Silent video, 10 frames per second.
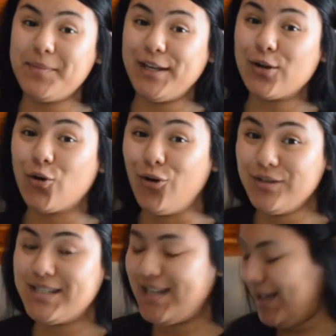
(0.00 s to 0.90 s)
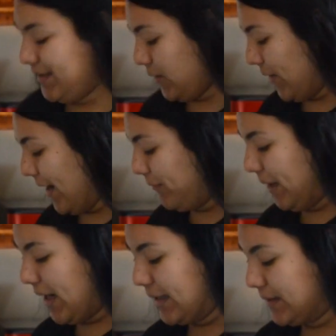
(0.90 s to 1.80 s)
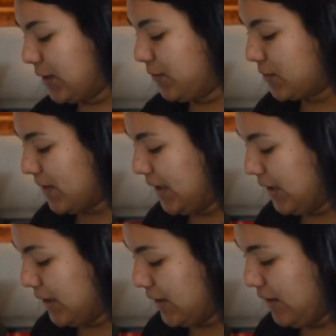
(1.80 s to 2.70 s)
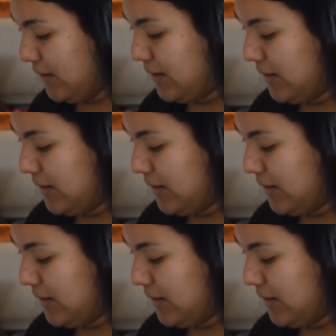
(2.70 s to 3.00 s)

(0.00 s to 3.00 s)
make it cold today. So I have my ice cubes right here.